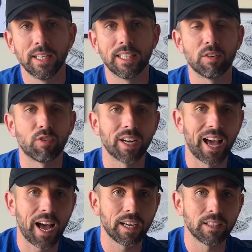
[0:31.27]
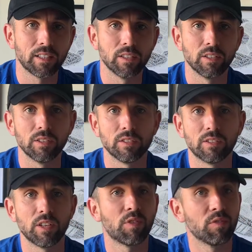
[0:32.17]
different angles,
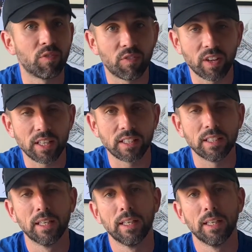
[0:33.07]
different feet.